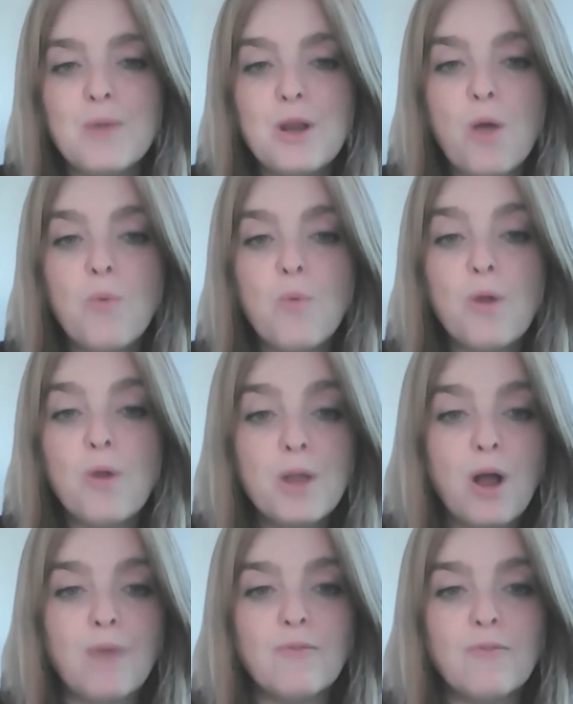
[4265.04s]
we know where we
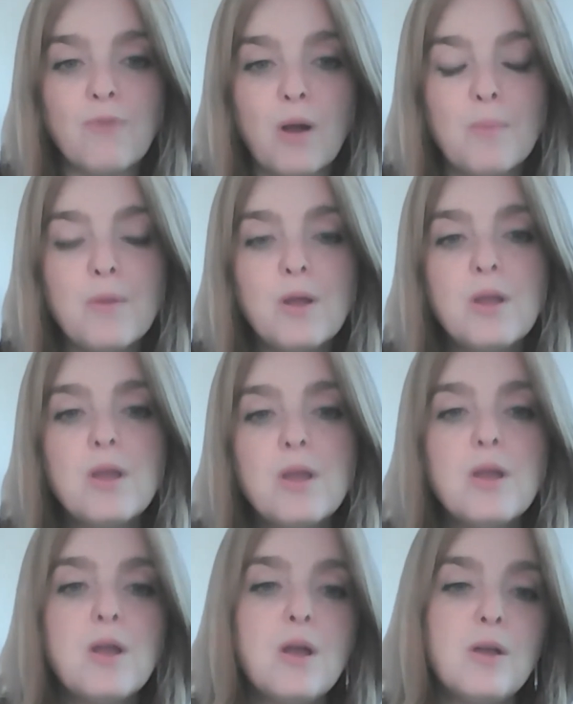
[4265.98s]
come from,
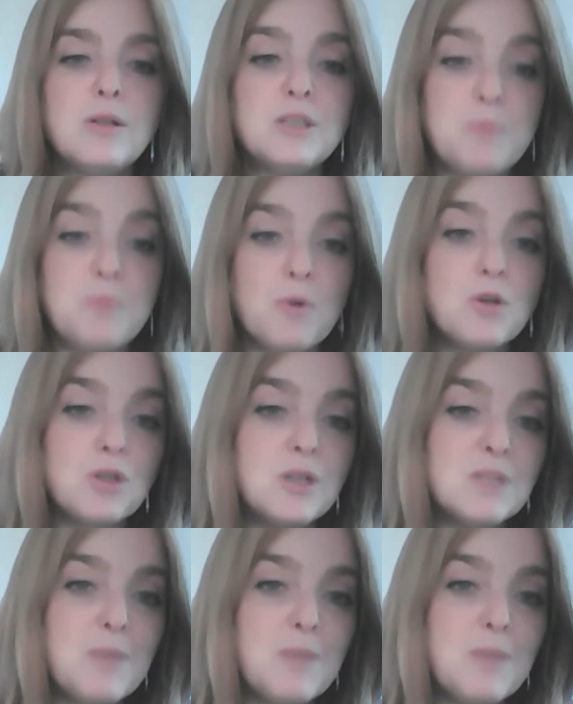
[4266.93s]
spiritually